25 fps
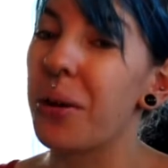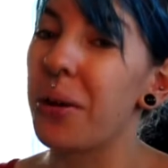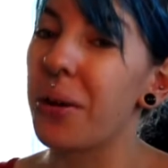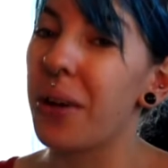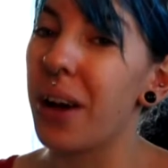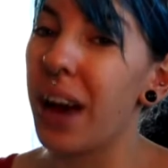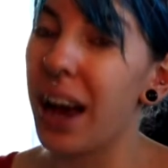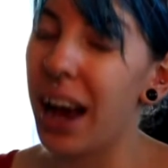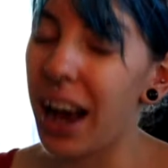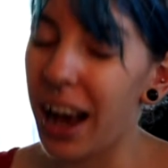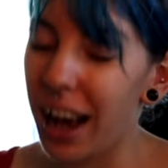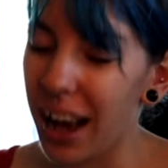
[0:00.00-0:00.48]

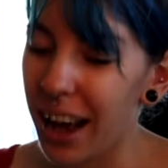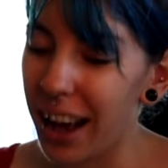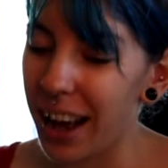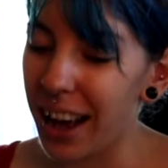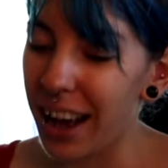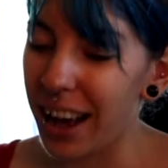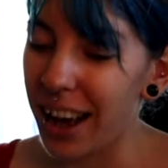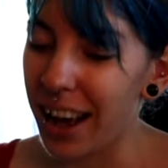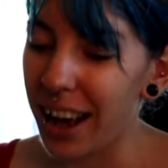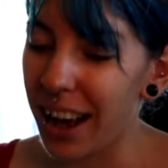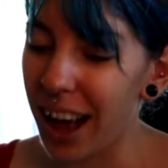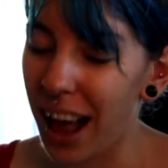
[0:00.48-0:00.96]
my,
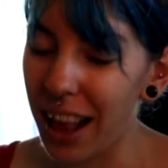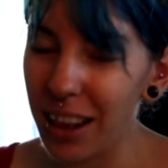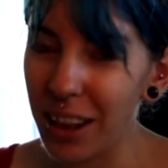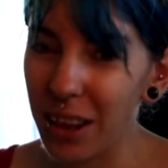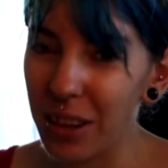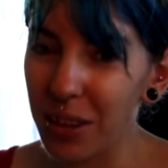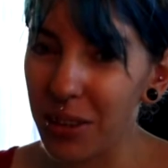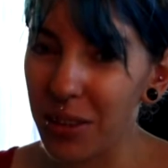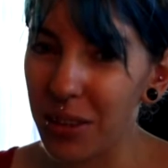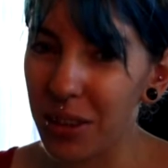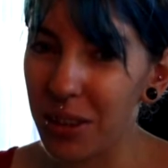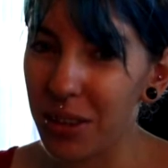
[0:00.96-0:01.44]
what I was
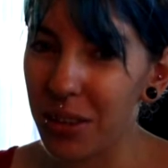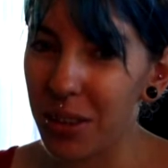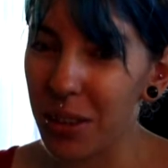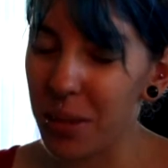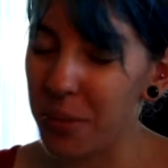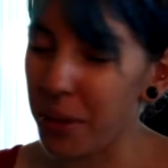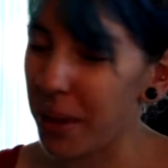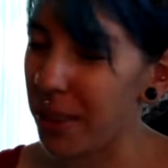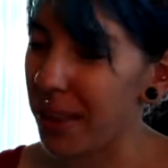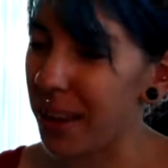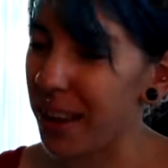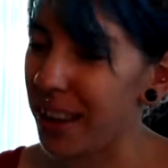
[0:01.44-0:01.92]
going to put my
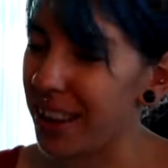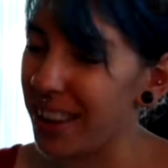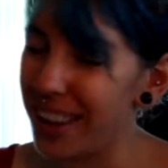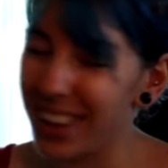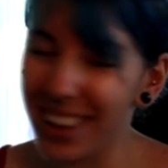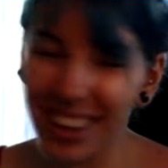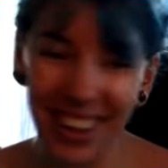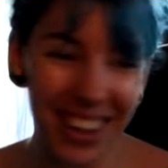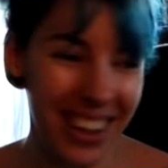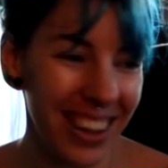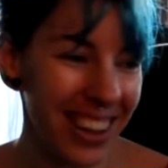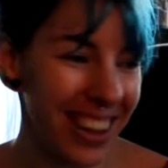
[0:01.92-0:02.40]
operating
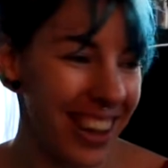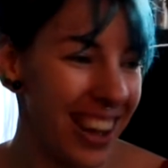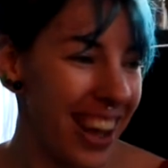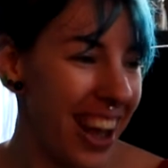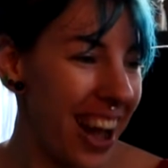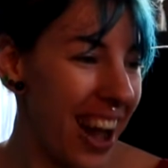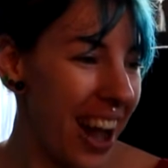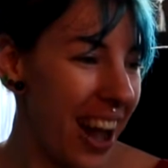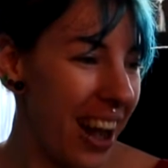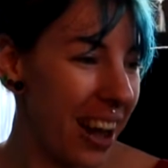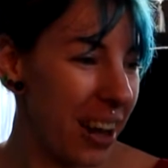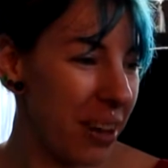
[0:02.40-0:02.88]
system on.
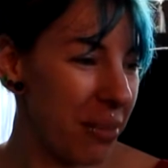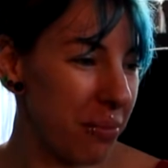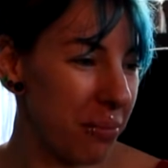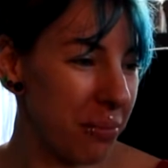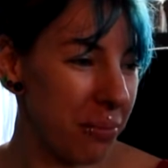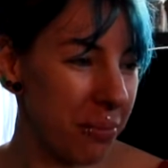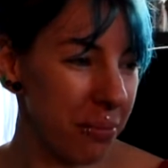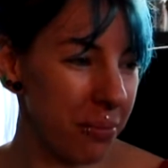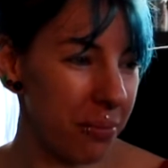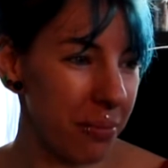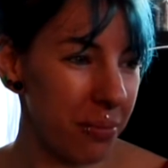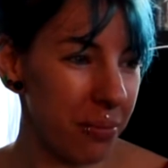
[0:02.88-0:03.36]
A couple of
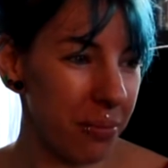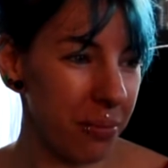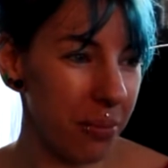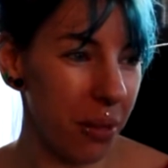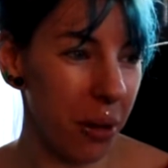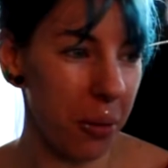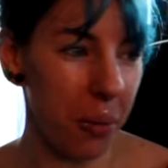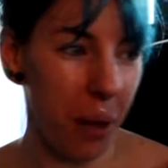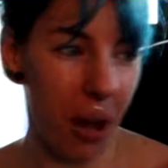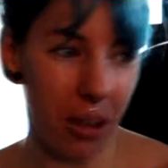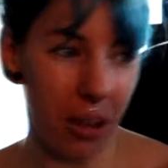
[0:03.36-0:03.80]
other things get